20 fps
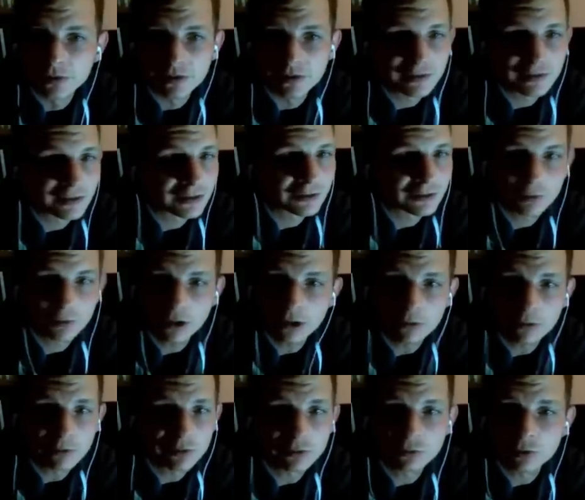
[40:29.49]
this is really
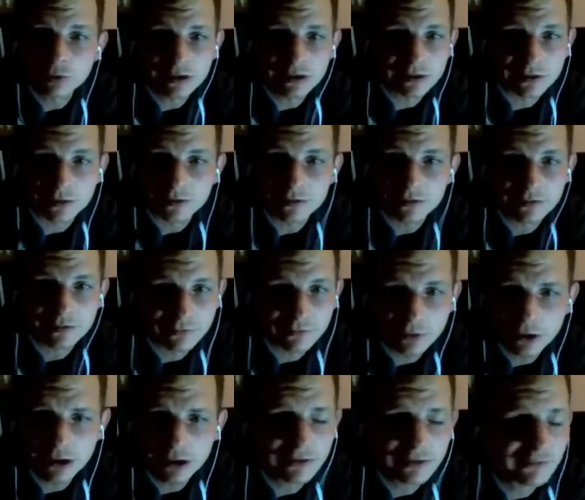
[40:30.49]
restricted,
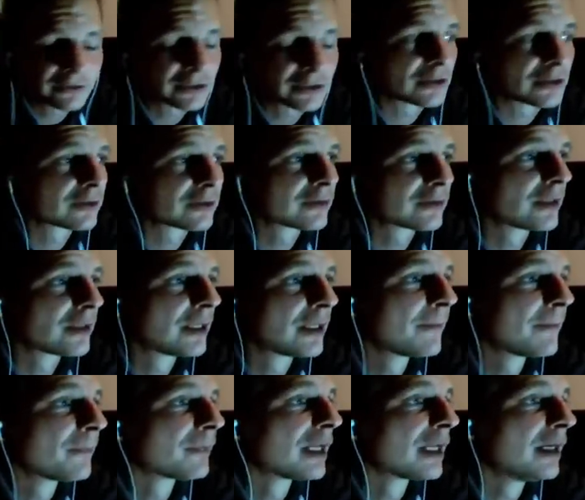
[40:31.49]
really difficult.
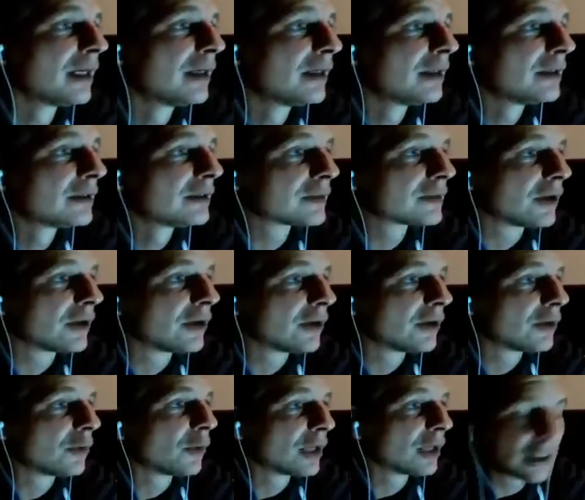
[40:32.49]
So
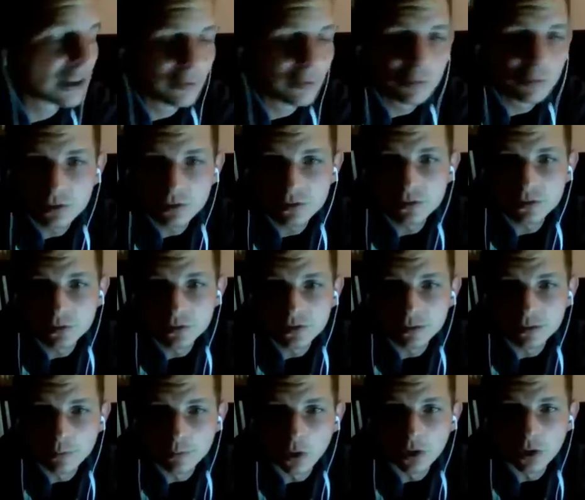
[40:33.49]
what I would to see
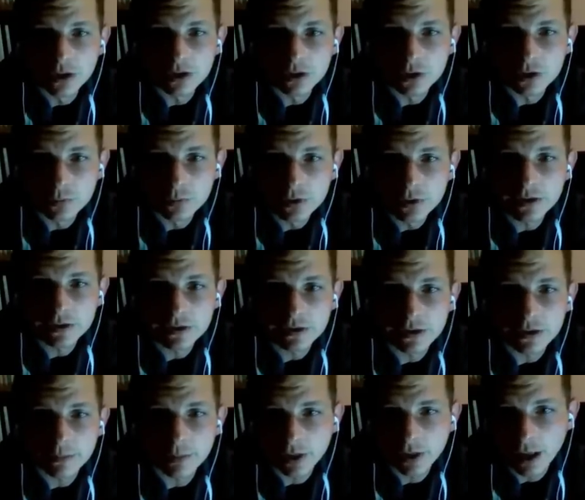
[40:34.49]
more in the community
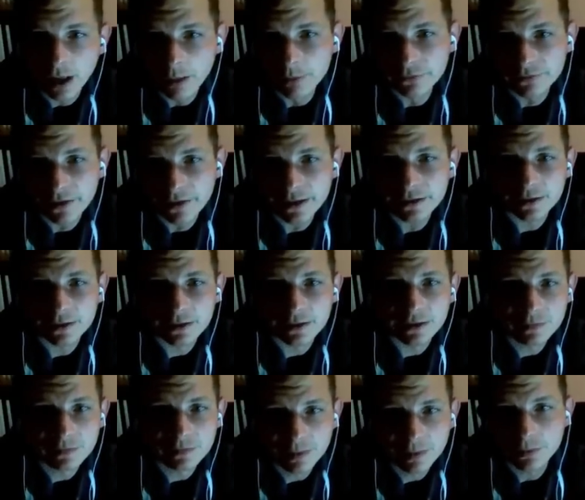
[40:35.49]
about armor fighting
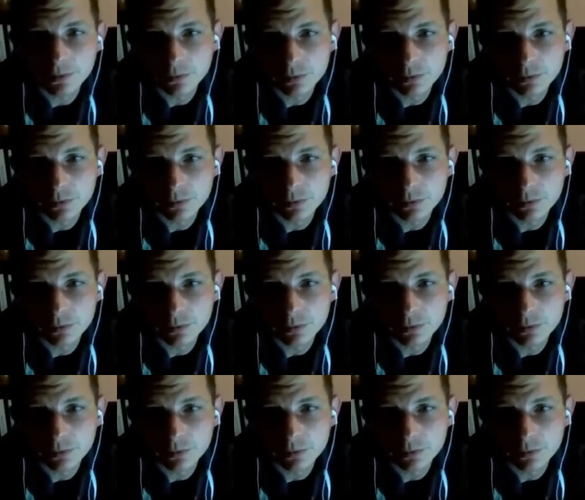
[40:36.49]
is people